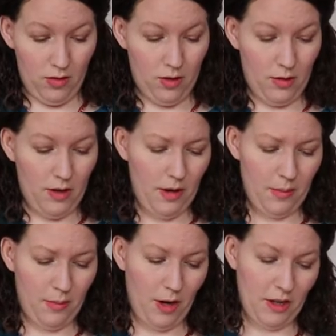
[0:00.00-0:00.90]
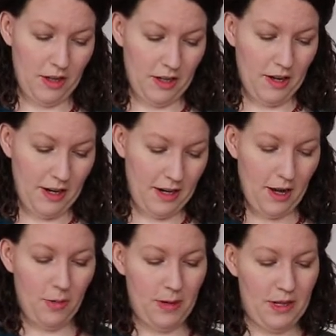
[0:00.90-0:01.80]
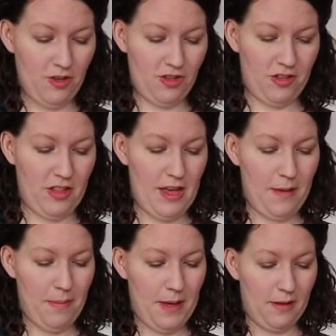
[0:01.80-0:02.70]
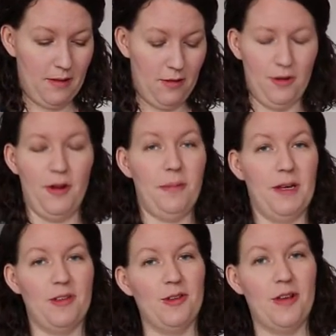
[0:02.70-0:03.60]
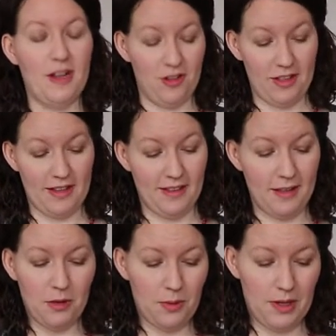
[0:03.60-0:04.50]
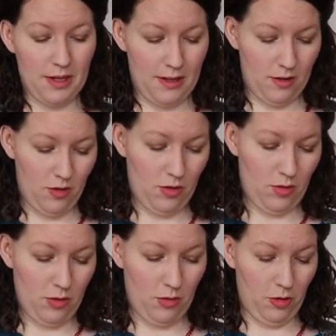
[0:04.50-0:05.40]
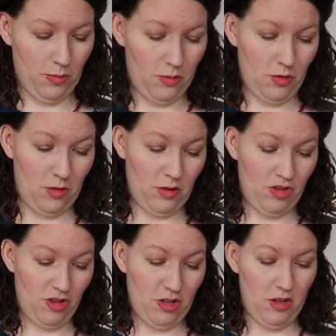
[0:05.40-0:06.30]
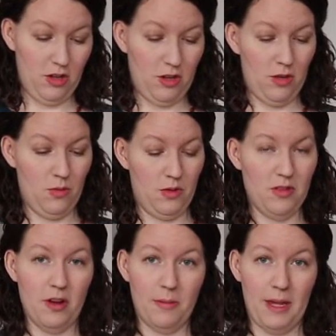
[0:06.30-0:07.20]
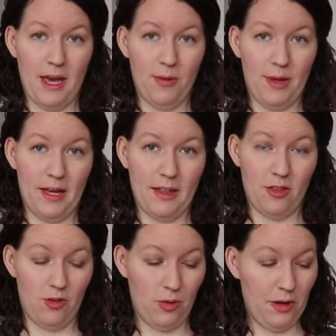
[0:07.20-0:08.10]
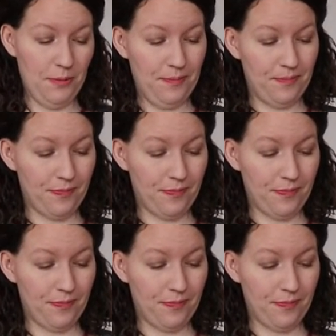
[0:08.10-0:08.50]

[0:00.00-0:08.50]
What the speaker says: So I'm probably going to cut it out, but I just let I just let Sequin into the room so that she would stop meowing at the door.